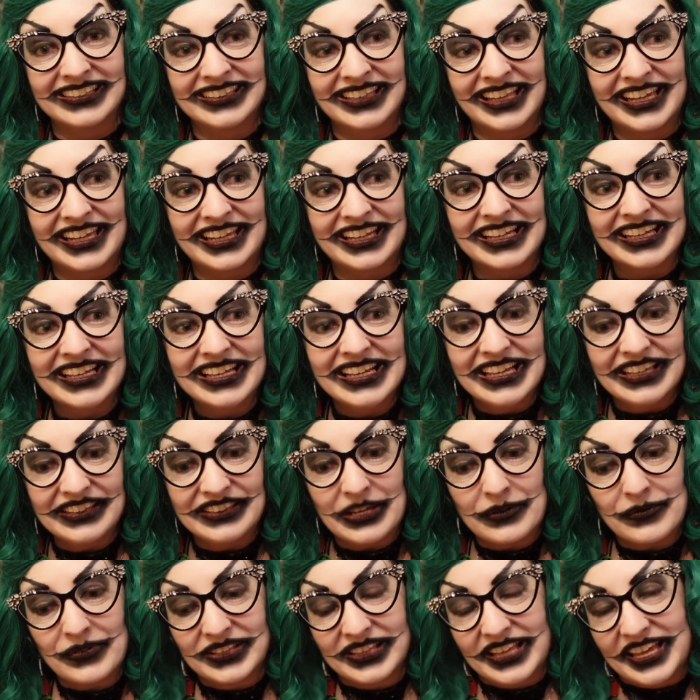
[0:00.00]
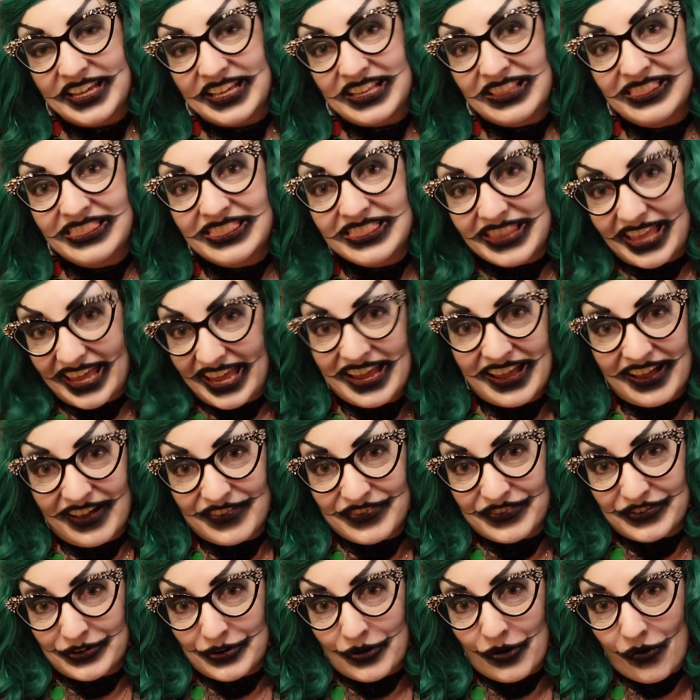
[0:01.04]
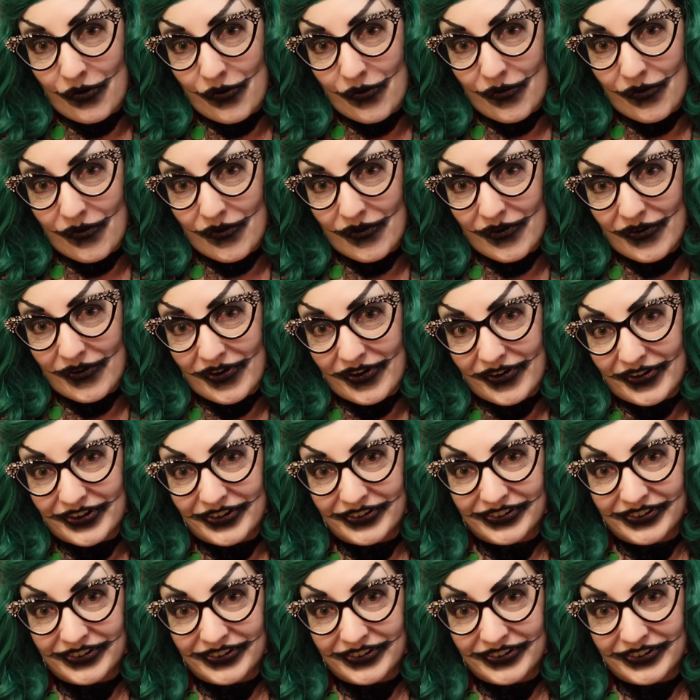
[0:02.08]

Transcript: Like they would like lay on their horn